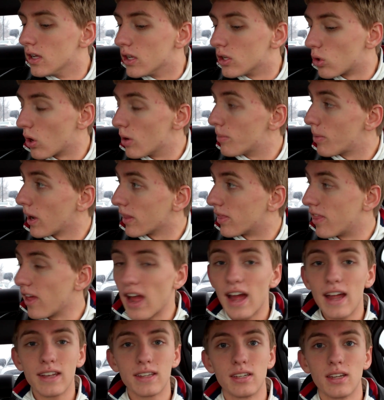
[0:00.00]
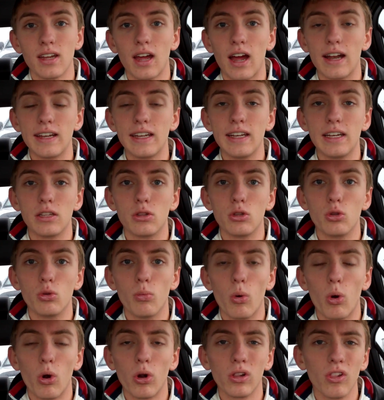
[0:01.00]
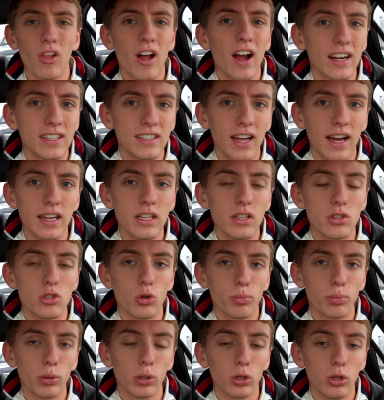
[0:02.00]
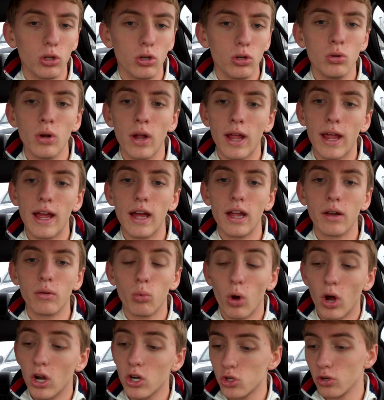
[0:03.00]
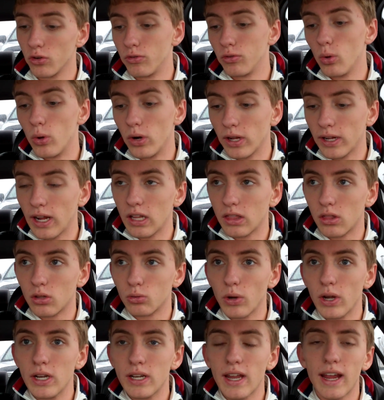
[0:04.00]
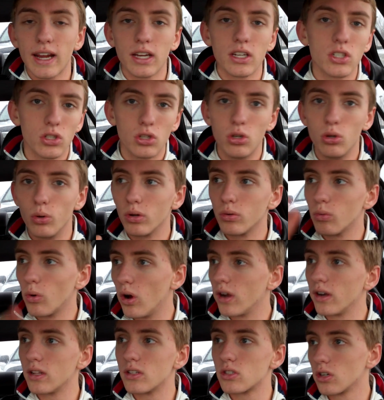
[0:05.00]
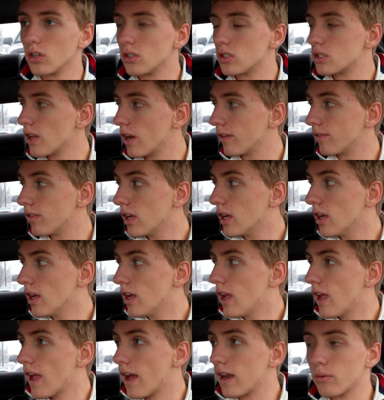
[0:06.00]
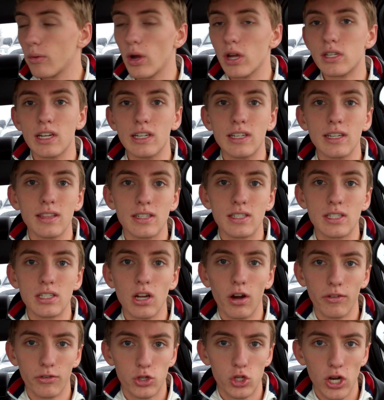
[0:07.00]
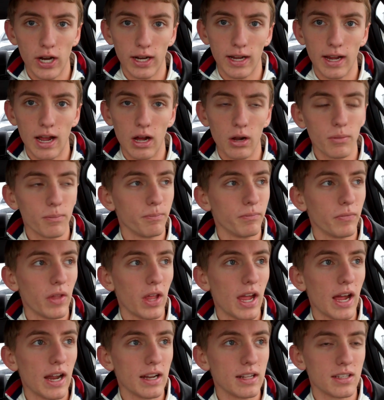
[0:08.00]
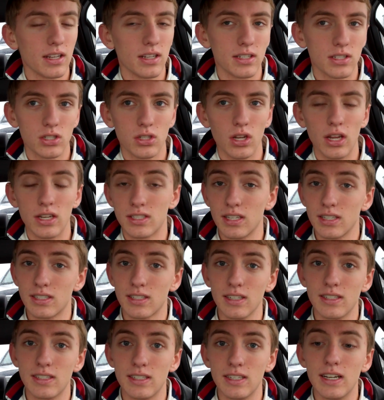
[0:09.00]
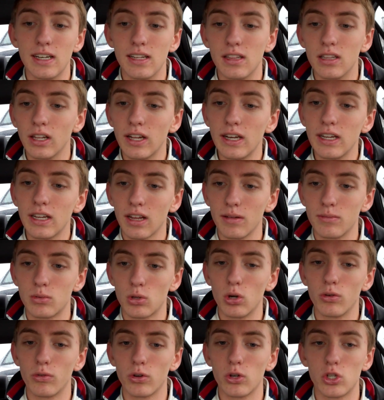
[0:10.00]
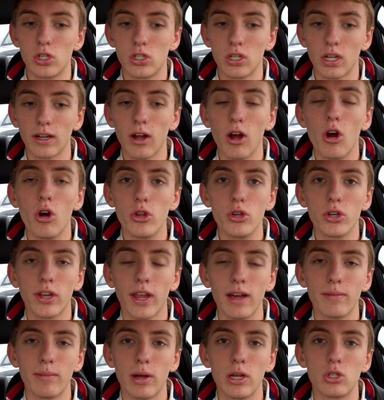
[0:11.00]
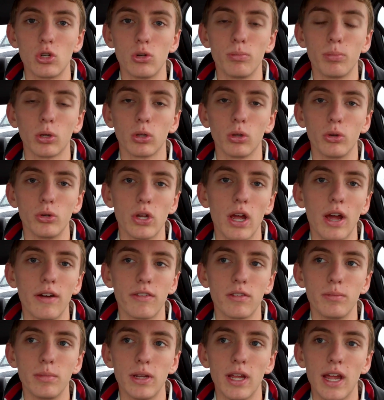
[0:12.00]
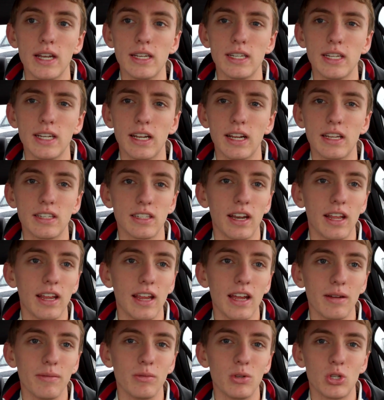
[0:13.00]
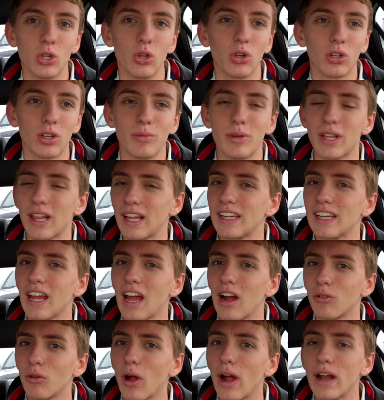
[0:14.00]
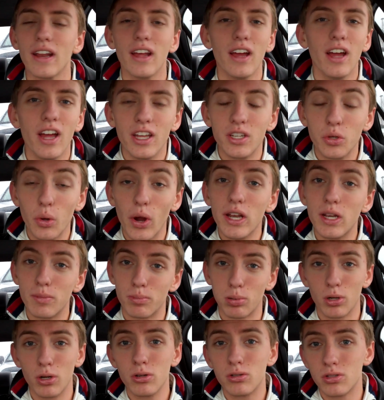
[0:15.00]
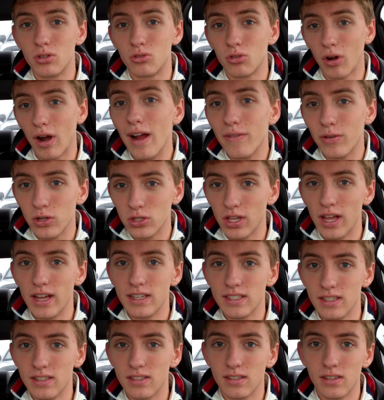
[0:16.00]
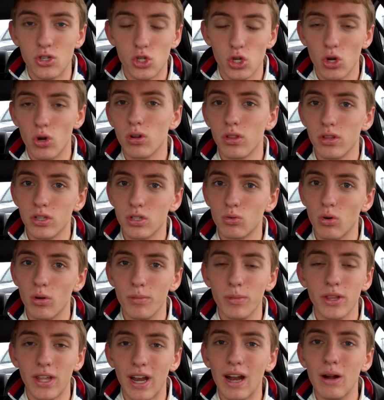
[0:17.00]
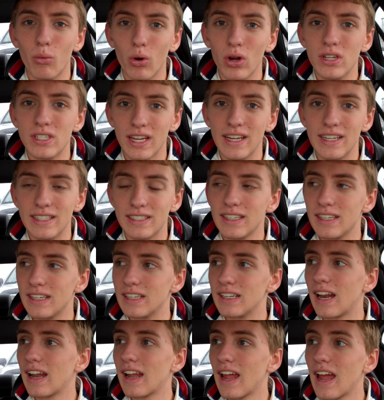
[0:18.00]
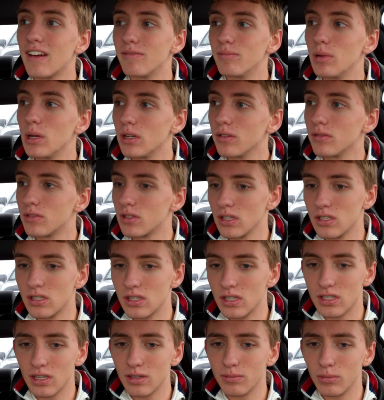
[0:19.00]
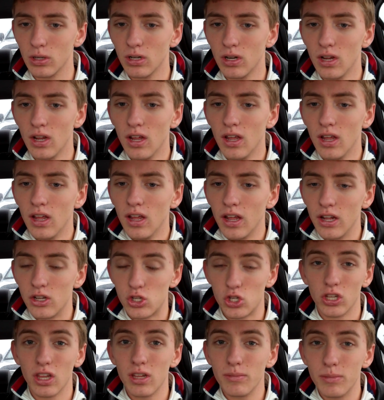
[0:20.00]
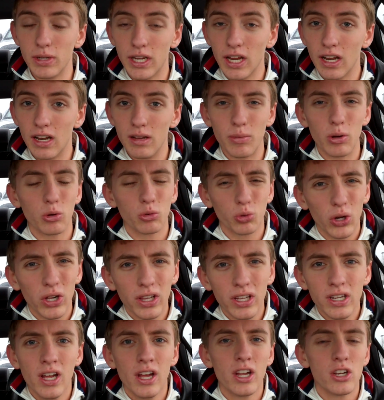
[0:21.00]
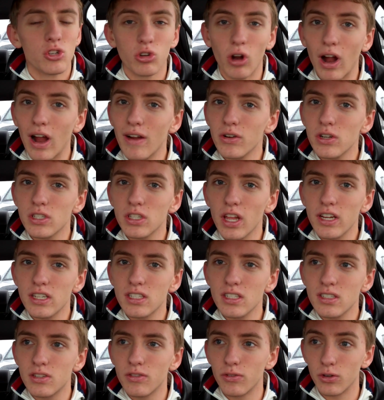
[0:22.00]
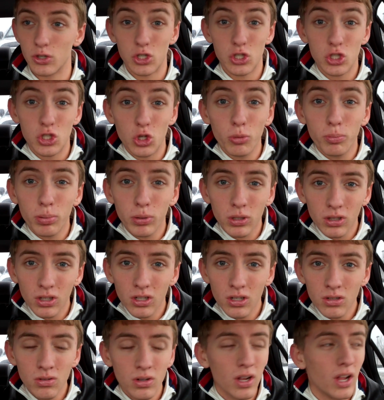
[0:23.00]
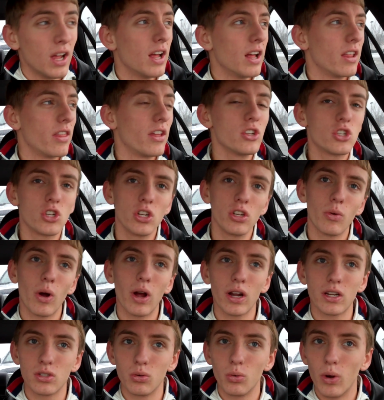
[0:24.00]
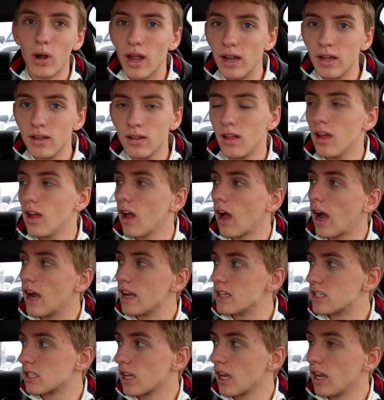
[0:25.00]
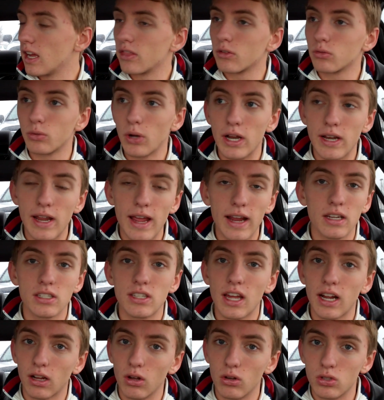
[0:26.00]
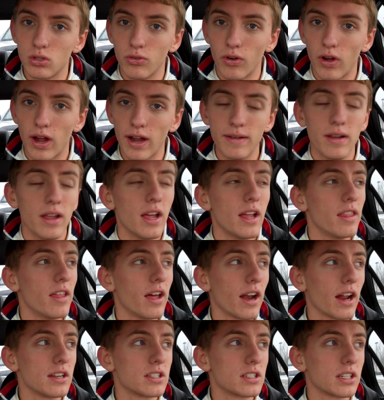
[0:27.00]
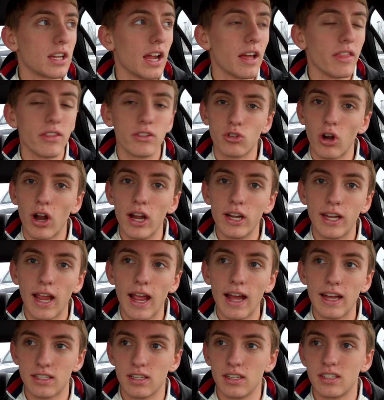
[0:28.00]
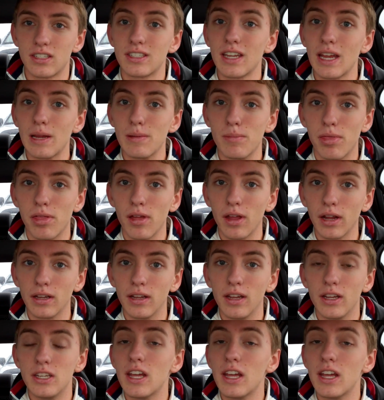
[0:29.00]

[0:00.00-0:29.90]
So I bought that. I needed more Loctite super glue and washer fluid. I got the Rain-X two in one. It's good stuff. Anyways, I did the self-checkout, and it says, assistance needed. The lady comes over. She's like, oh, you can't buy super glue. You have to be eighteen. I said, I am. She looked at me like, yeah, right. So I had to produce a driver's license to show to this woman that I was eighteen. I have been since December. And she let me get it. But really? Driver's license for super glue? Then she walks away. I scan the Rain-X, that goes fine. Then I scan the dry gas, same thing.